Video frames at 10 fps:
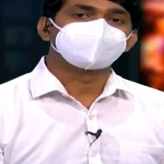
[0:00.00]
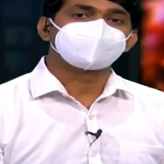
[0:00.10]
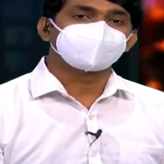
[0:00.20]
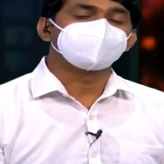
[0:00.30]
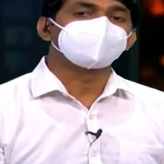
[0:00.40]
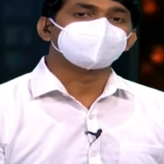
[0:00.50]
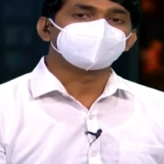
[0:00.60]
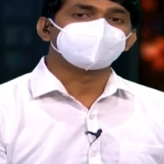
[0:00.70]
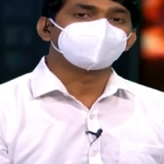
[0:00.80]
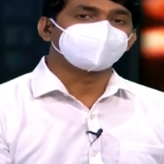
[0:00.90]
channel you
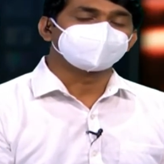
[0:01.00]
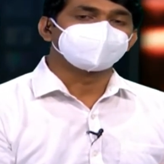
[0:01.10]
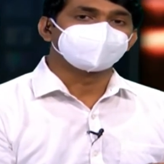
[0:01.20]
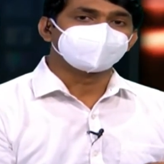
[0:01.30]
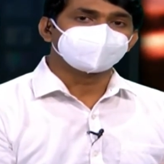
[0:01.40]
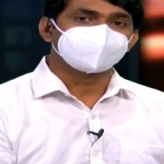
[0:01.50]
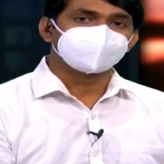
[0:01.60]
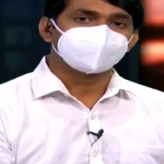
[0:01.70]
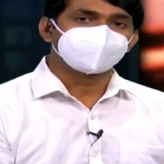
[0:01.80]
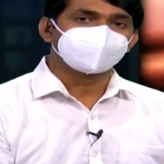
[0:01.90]
to the
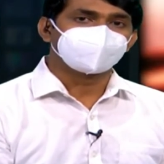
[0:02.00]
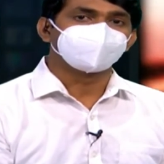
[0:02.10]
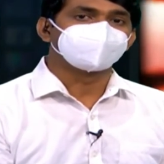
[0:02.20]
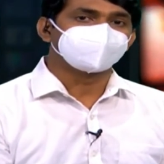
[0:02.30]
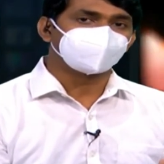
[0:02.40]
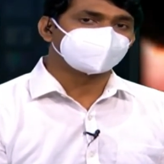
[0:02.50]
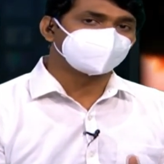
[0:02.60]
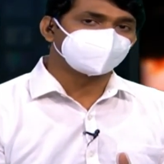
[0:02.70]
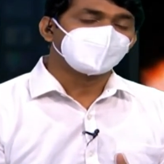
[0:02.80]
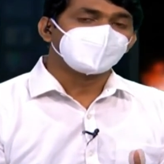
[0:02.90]
relevant
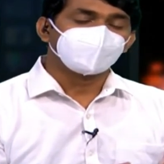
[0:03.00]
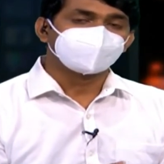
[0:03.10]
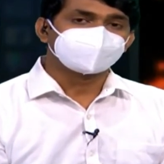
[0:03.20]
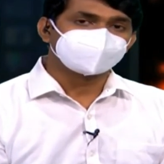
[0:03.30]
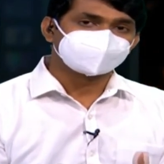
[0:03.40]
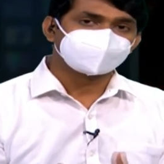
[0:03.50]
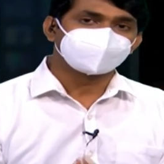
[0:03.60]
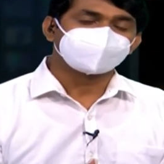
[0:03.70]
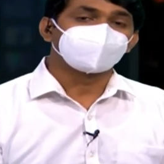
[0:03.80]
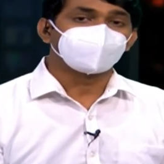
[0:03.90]
doctor or the
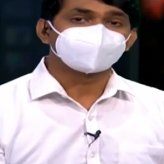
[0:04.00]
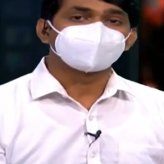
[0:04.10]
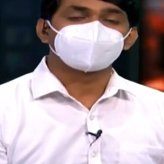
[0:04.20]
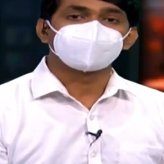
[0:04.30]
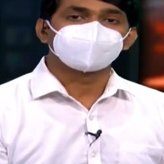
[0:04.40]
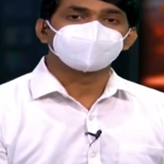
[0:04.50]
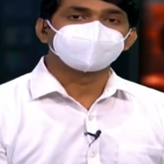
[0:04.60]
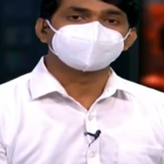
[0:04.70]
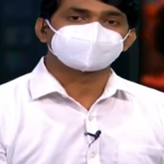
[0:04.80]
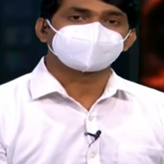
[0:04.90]
consultant of the
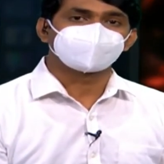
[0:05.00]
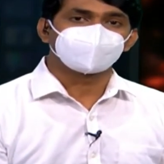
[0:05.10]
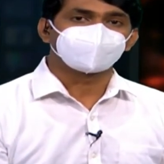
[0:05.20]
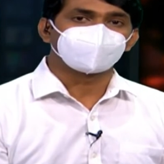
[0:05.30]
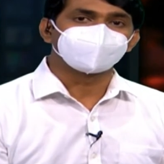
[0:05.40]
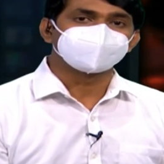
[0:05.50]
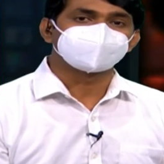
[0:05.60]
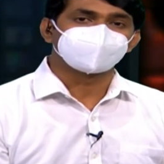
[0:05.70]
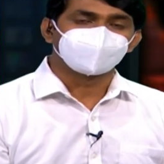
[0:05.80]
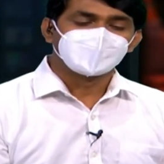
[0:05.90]
district or province
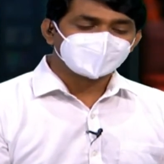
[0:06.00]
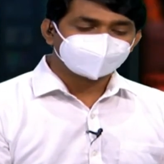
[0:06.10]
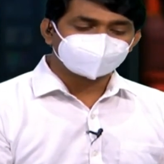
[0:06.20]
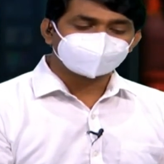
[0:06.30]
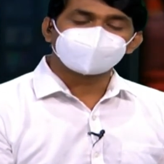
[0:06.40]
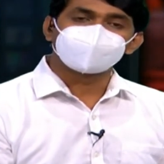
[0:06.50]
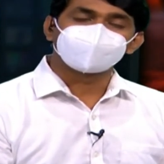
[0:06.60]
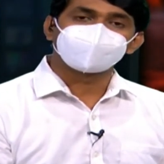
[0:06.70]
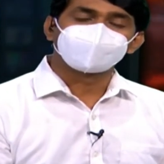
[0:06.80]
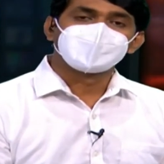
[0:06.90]
to take care
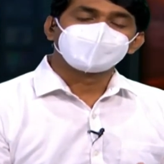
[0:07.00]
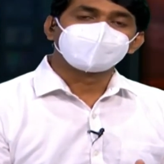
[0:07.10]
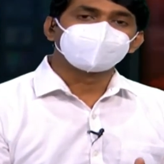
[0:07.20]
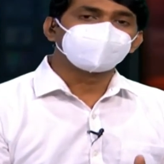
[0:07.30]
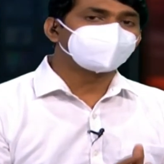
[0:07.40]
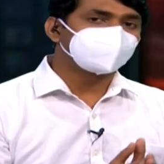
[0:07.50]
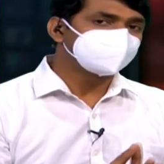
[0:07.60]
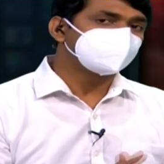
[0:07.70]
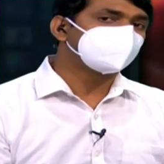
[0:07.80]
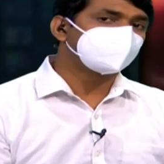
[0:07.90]
of it. And we've run
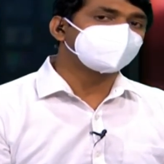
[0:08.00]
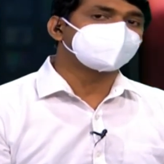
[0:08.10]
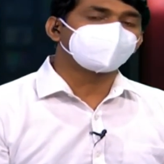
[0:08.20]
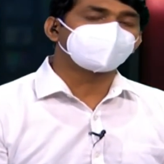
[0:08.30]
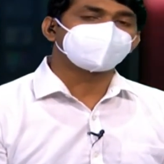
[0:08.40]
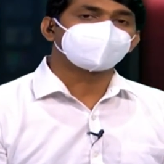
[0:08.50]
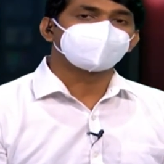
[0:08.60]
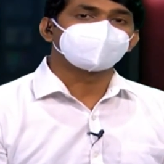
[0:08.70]
through quite a lot of